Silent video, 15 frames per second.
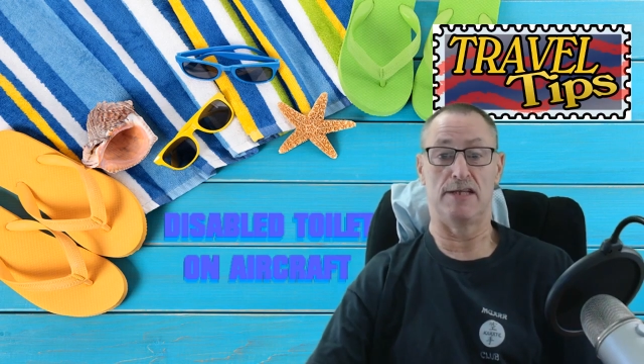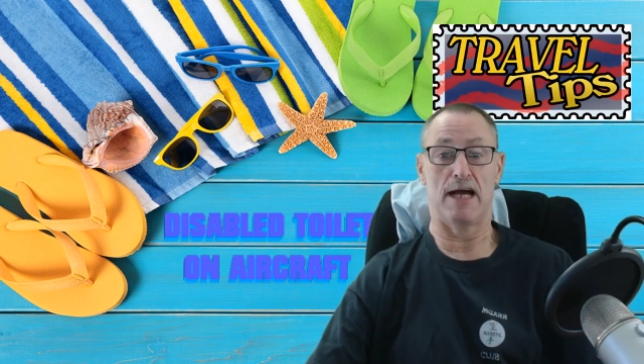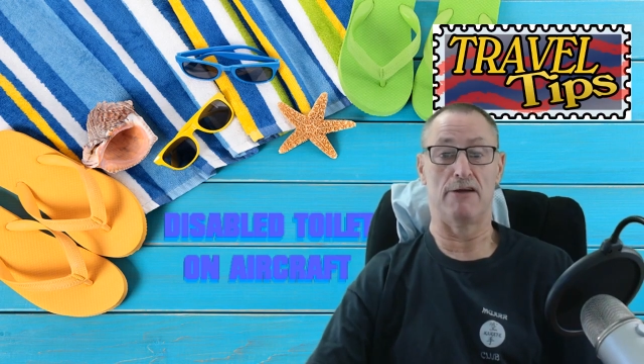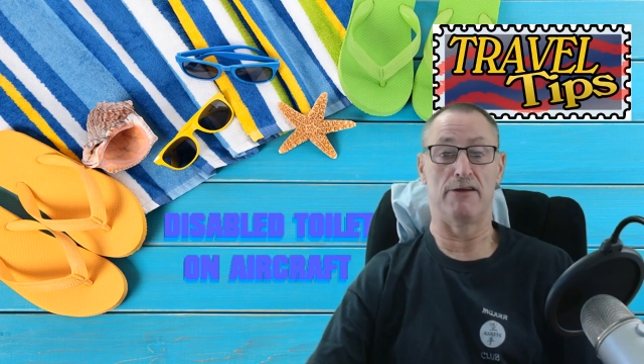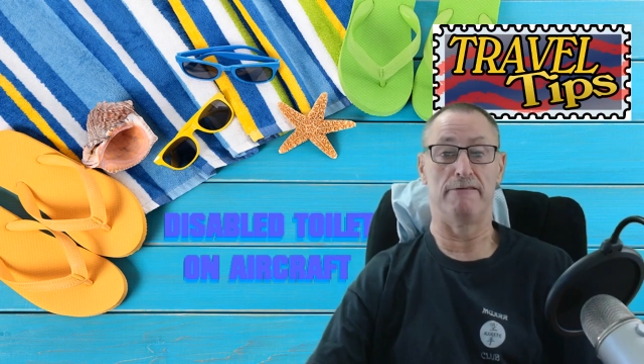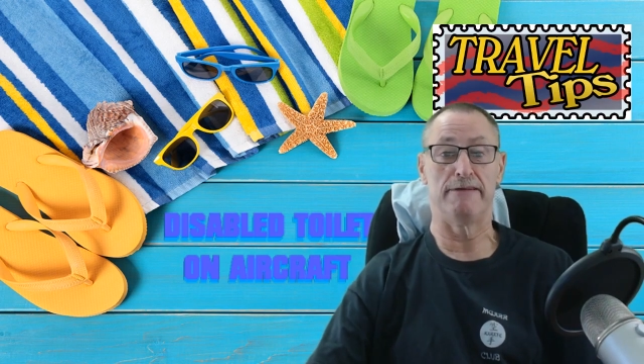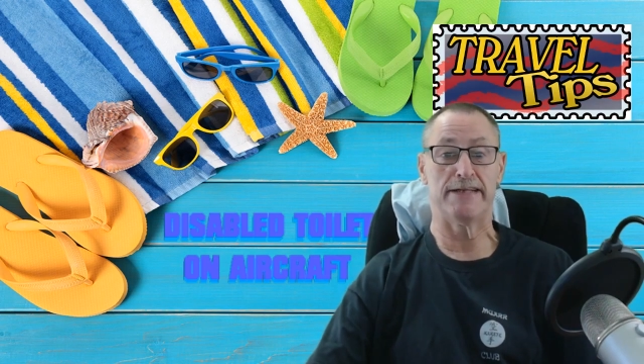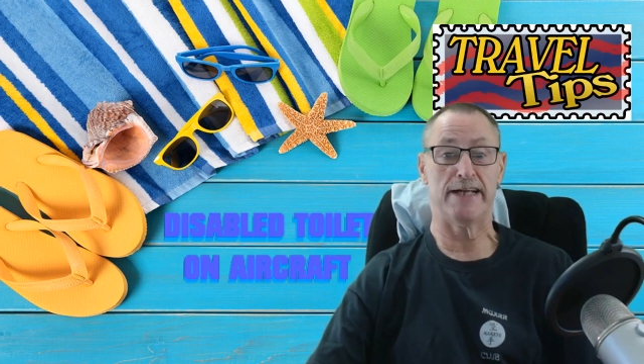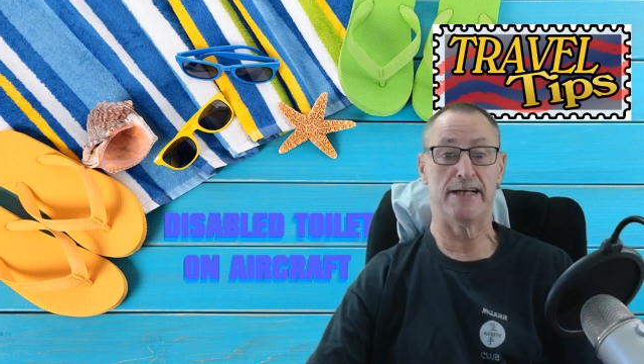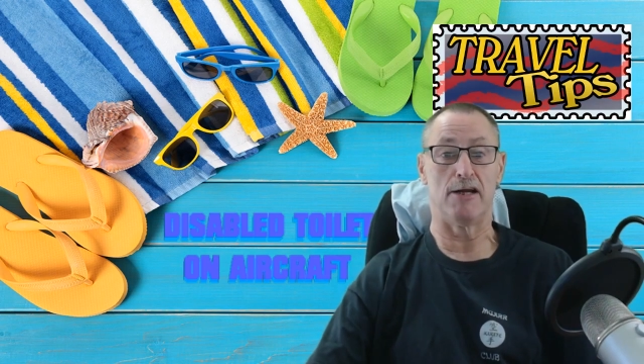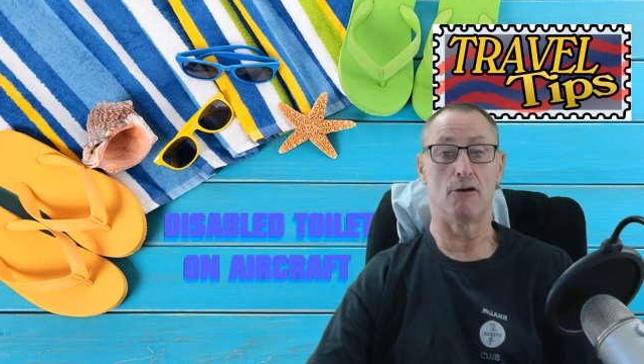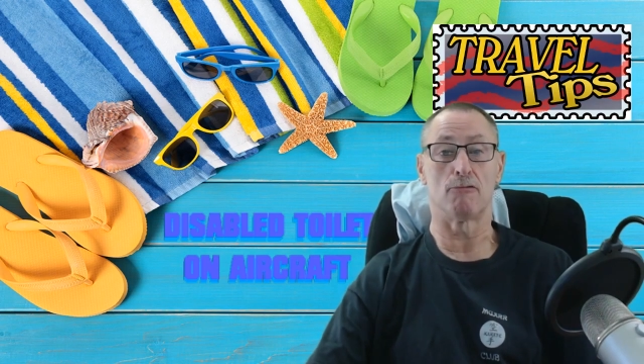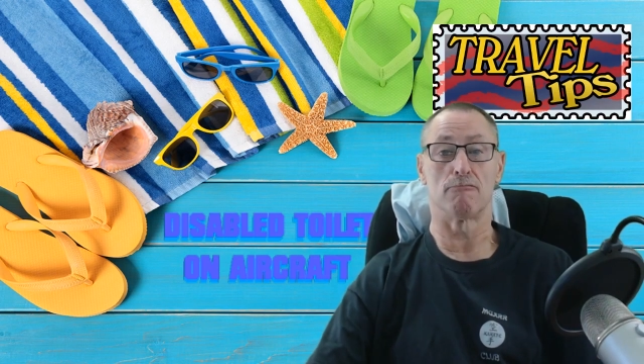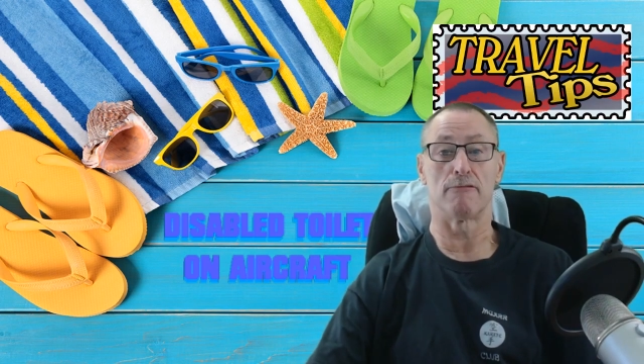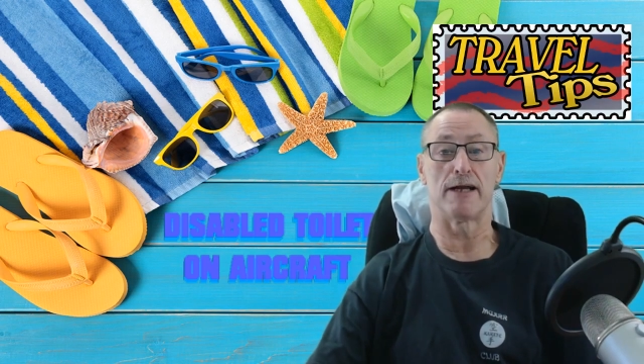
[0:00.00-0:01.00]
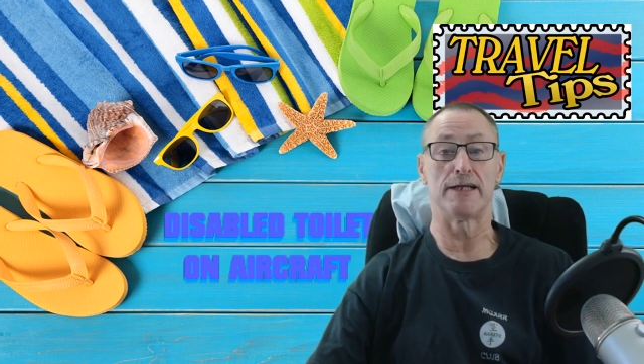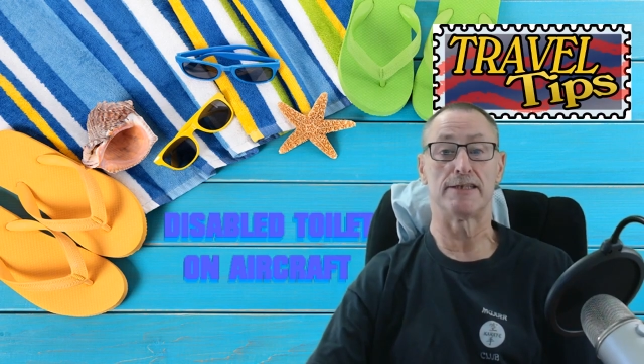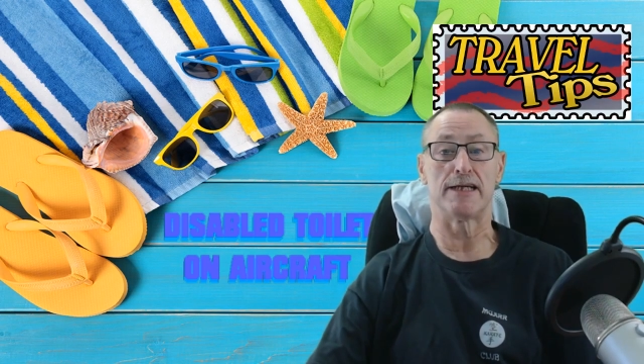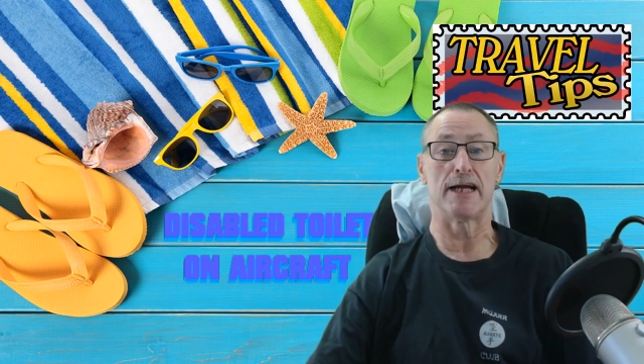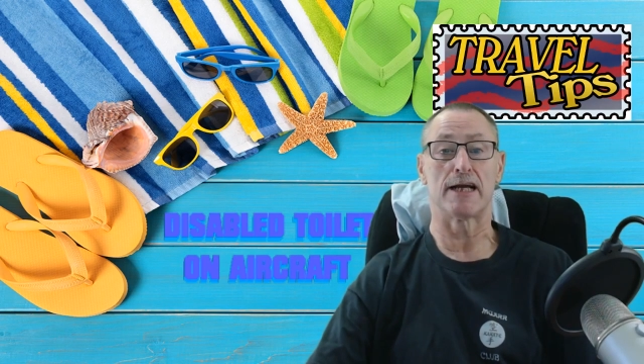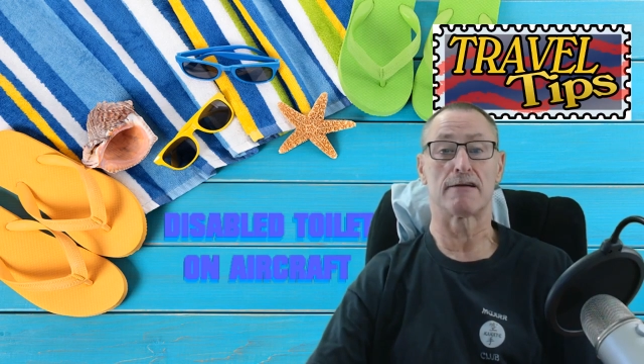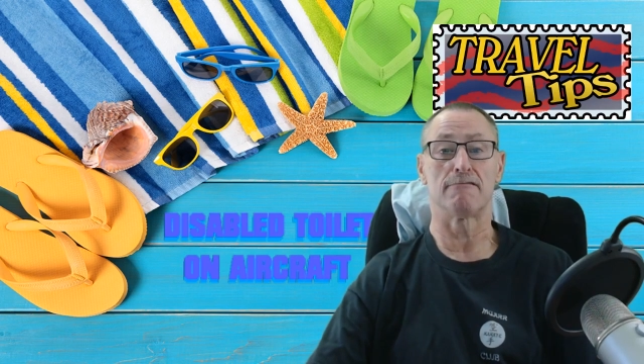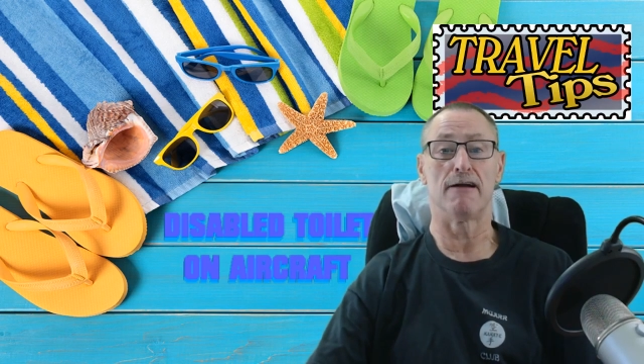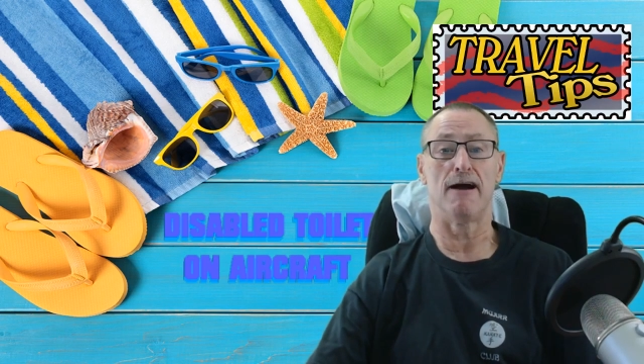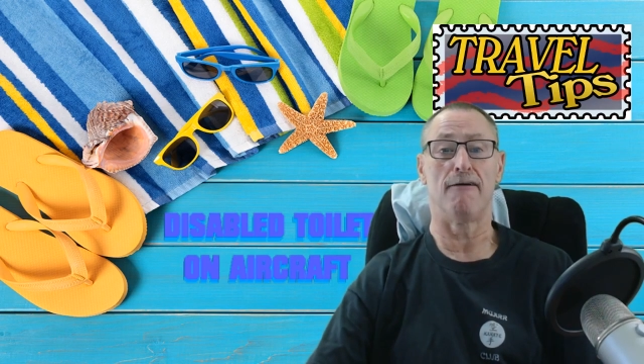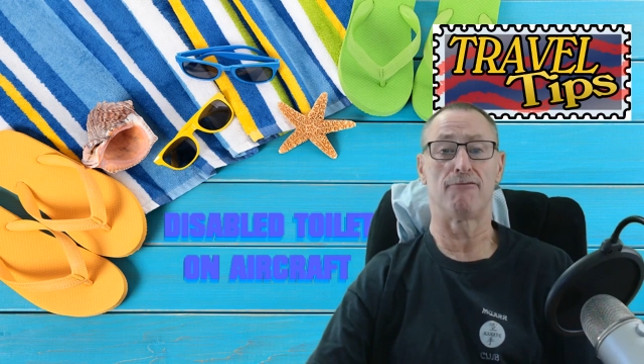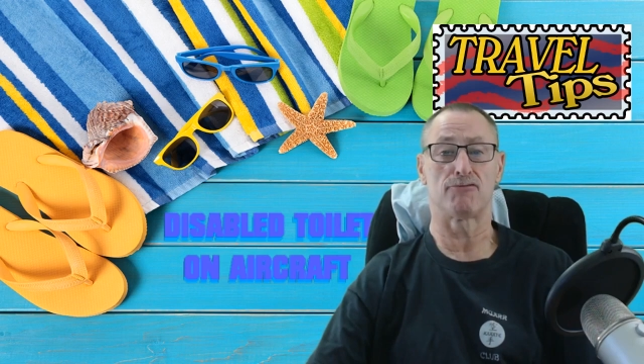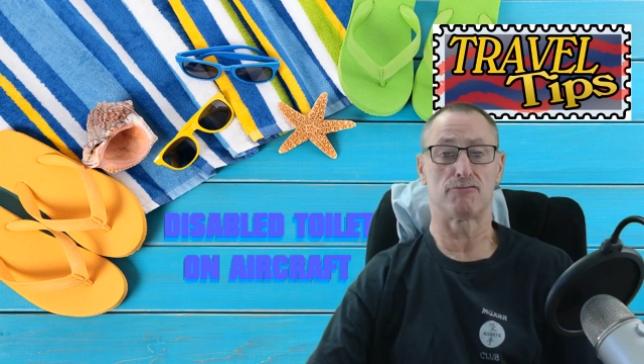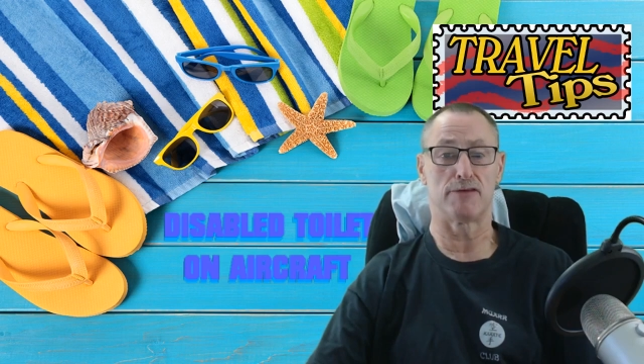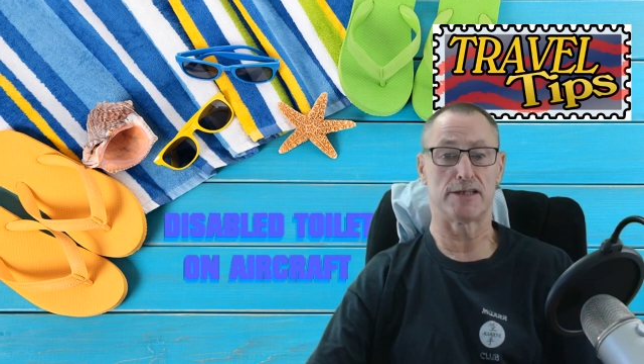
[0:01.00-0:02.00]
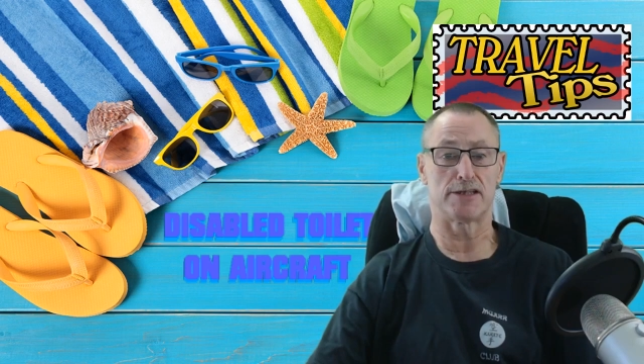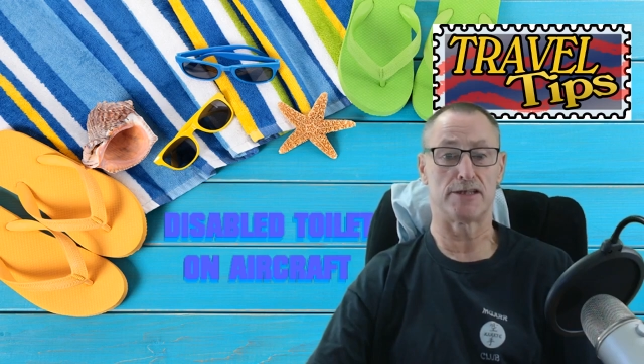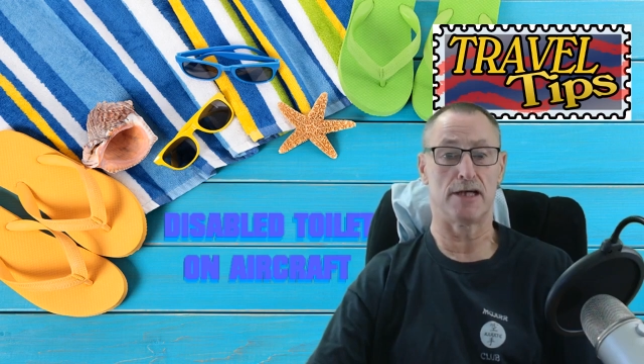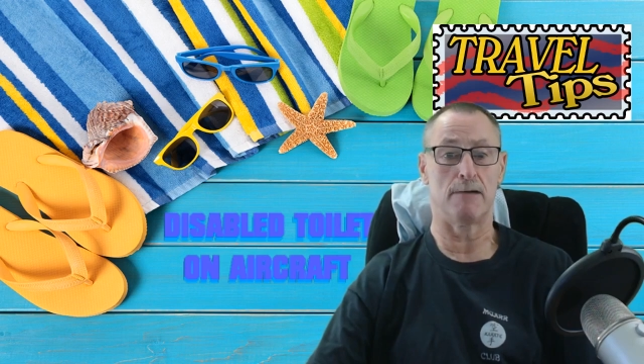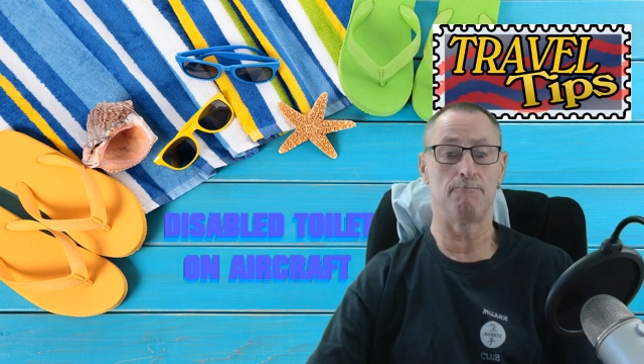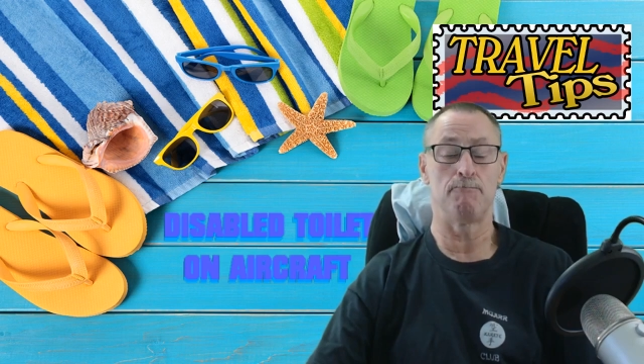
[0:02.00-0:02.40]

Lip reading: Now there is a long range aircraft which